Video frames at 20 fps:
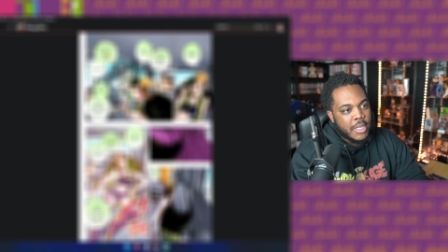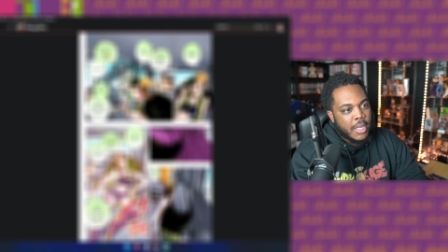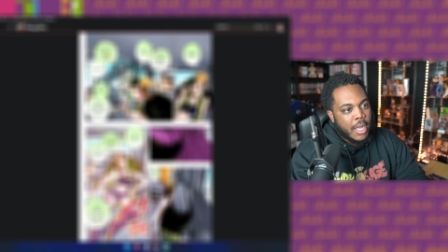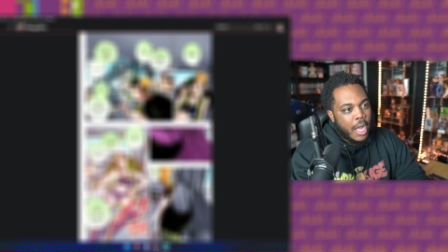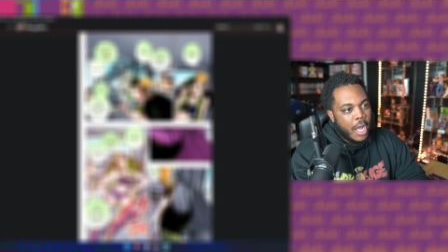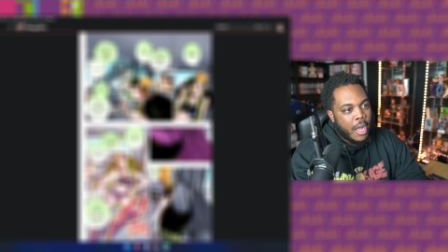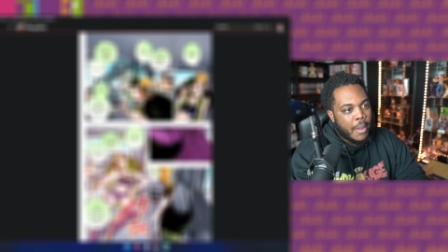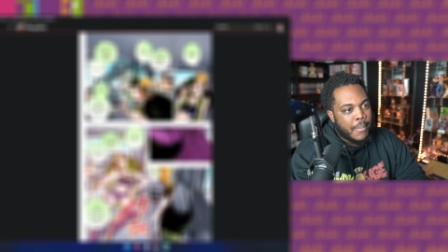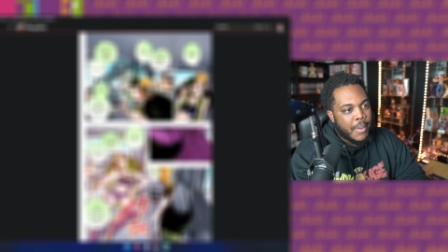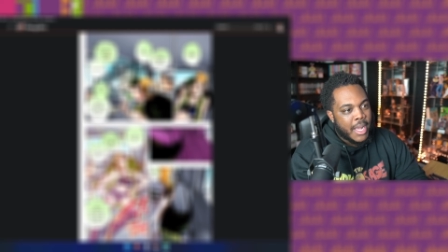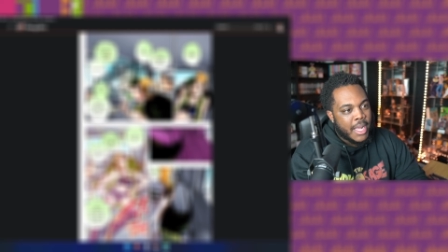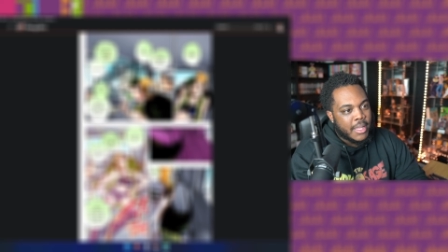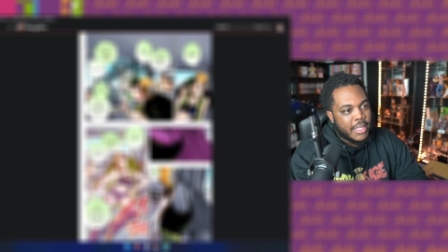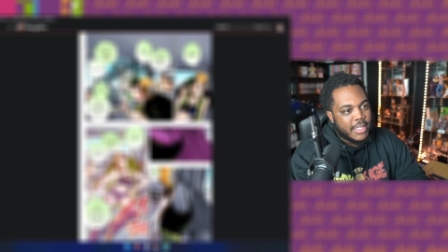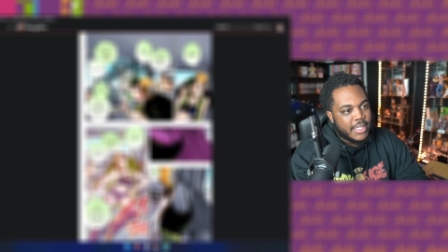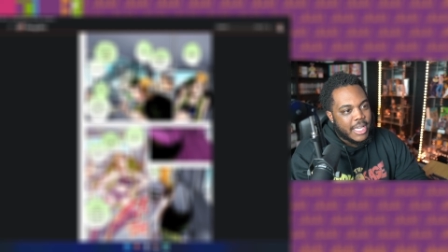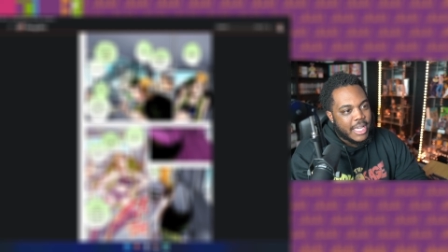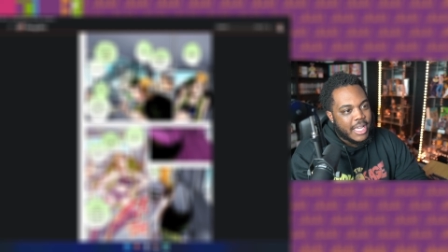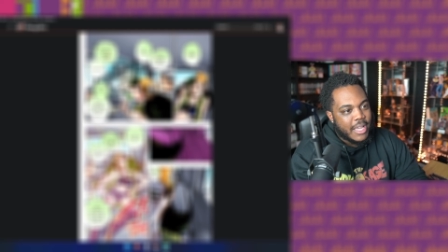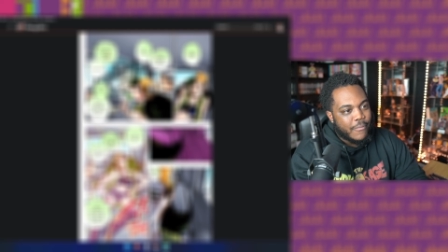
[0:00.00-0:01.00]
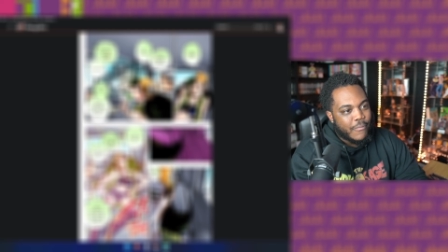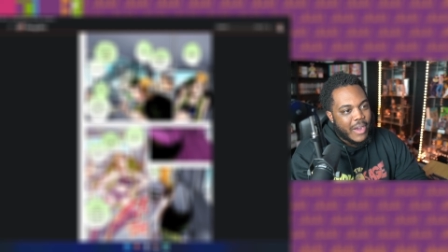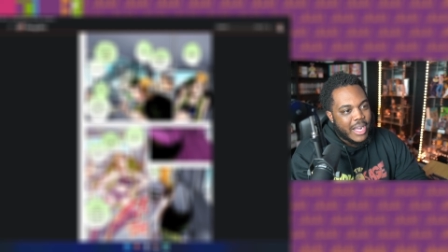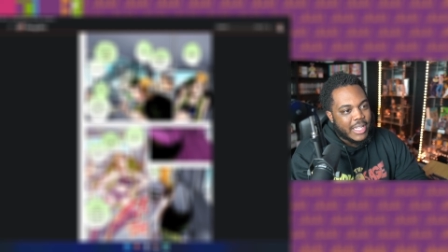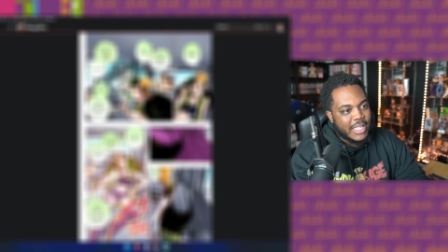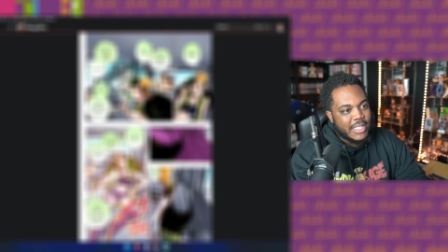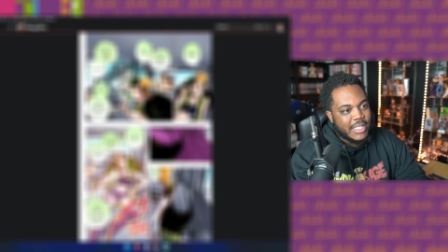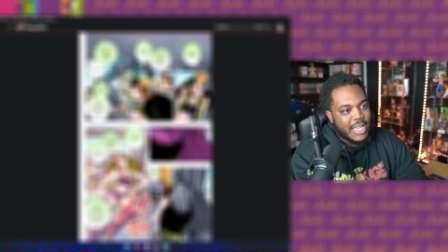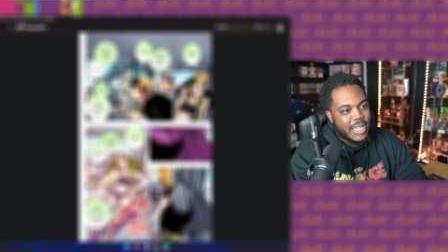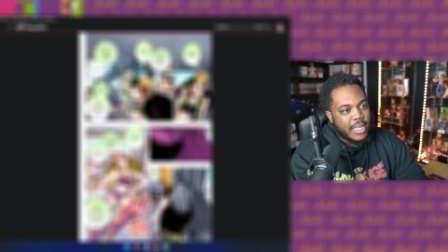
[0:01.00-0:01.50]
Oh man, looks like he
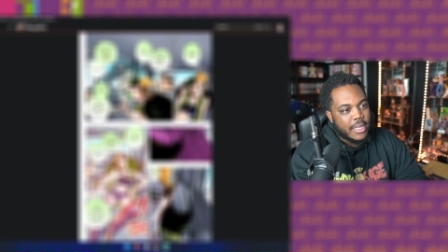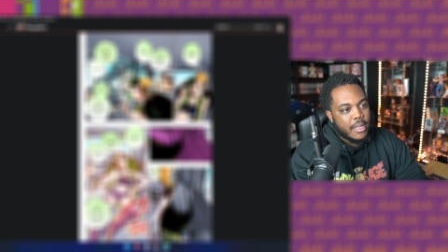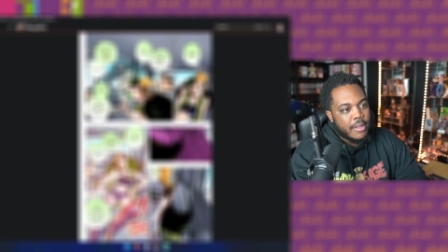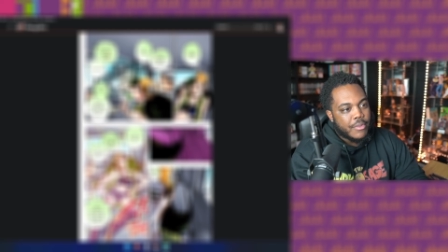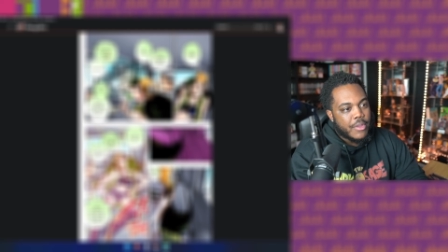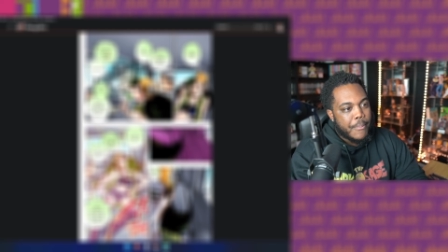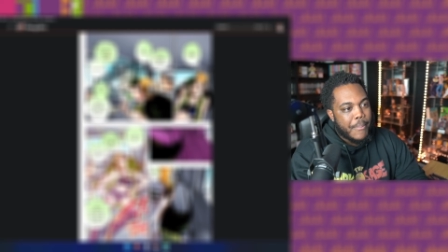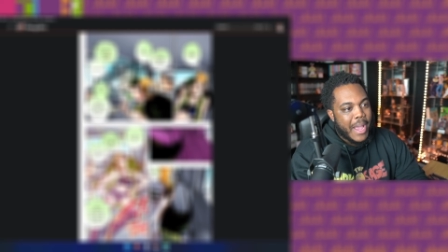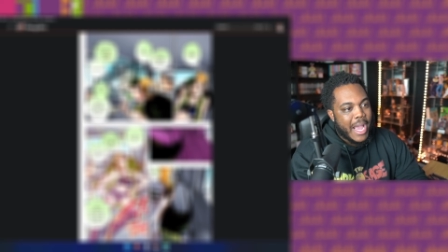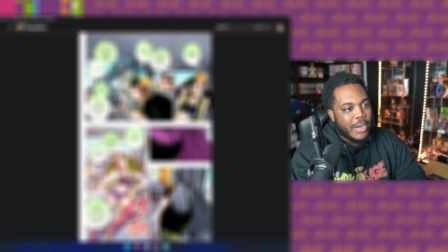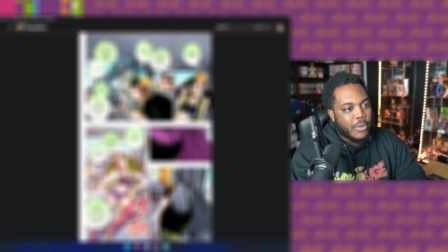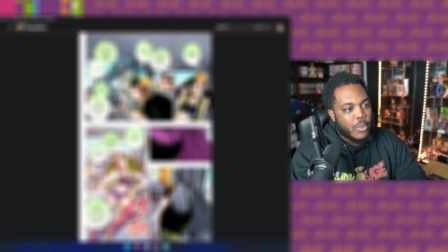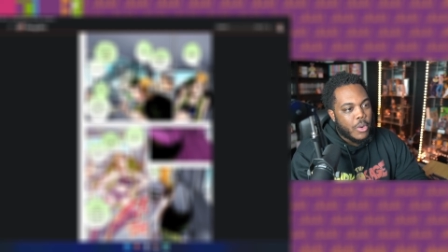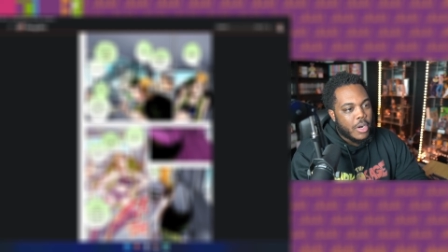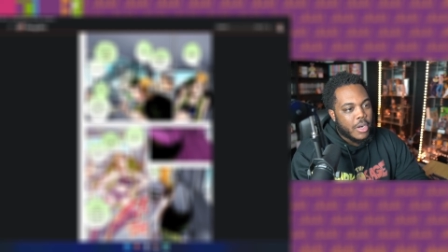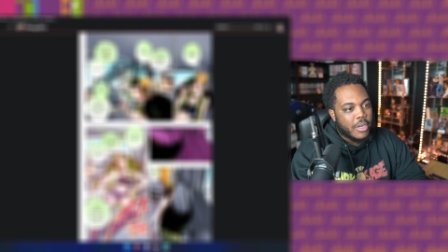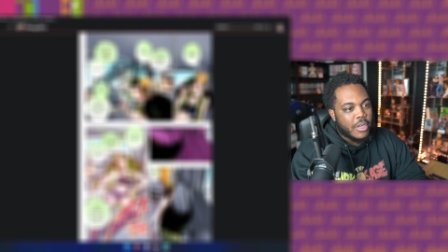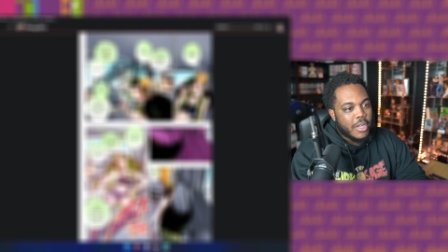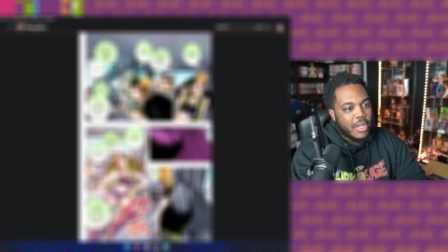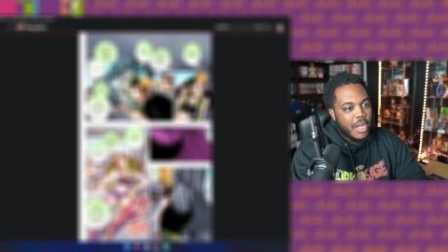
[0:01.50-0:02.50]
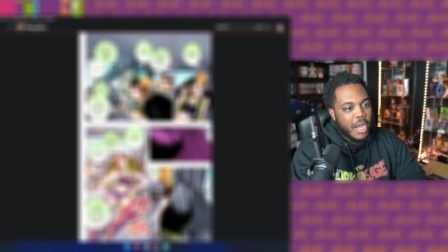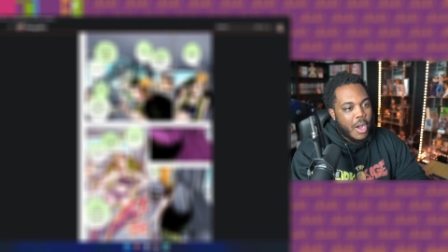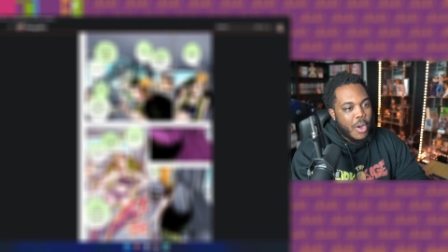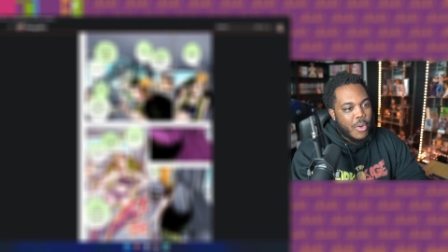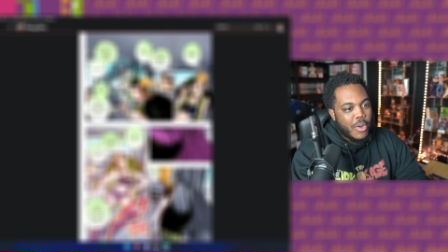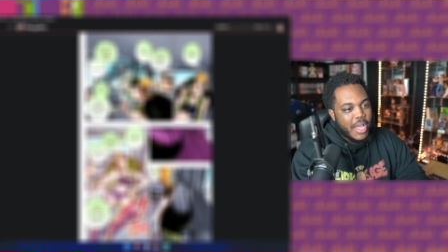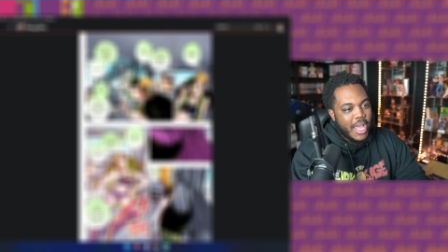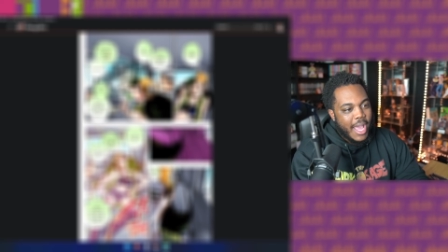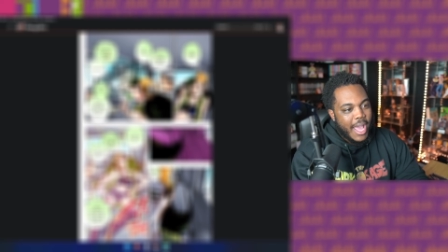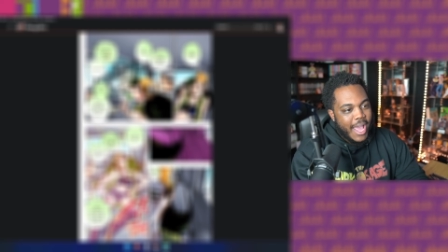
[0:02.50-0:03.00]
finally said it. The bad word.
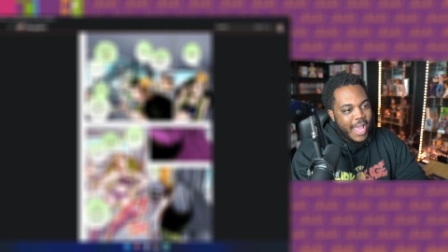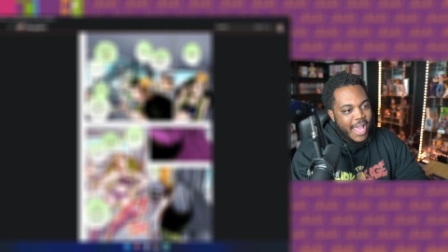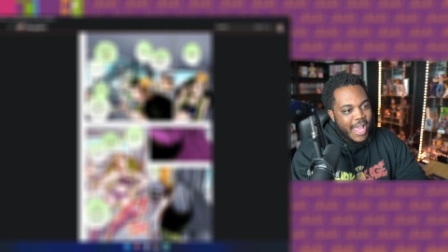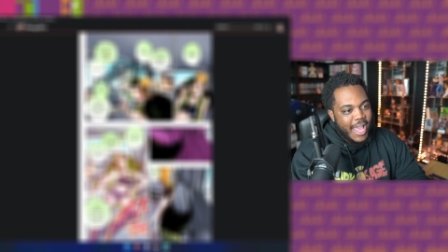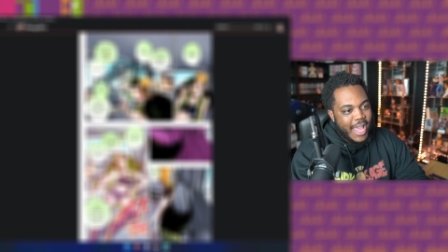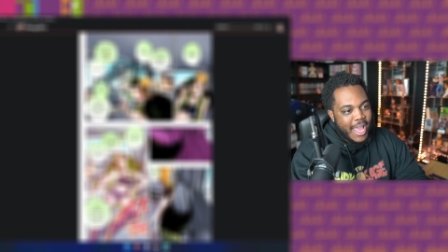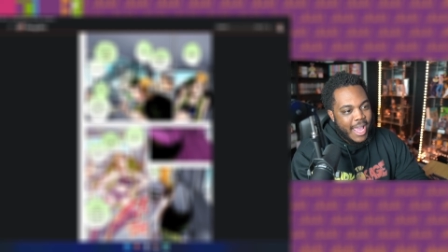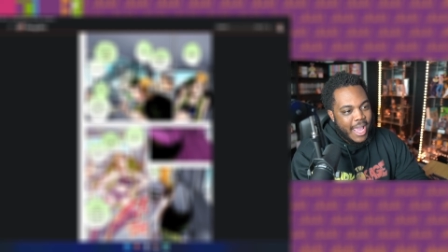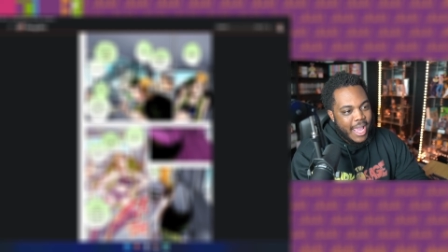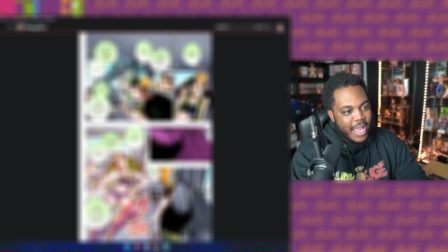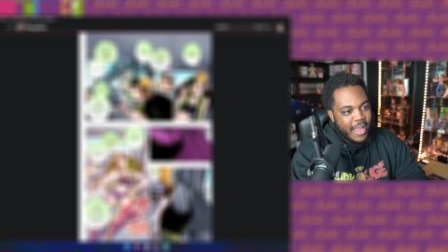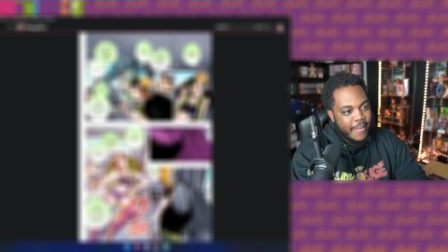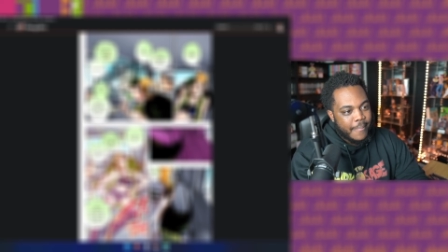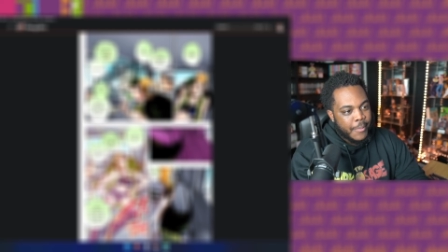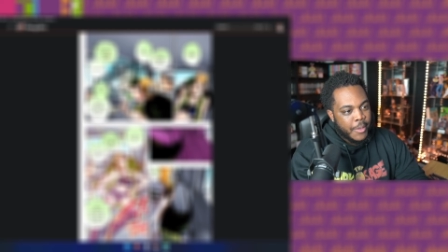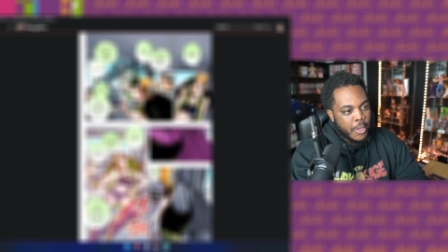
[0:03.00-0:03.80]
Okay.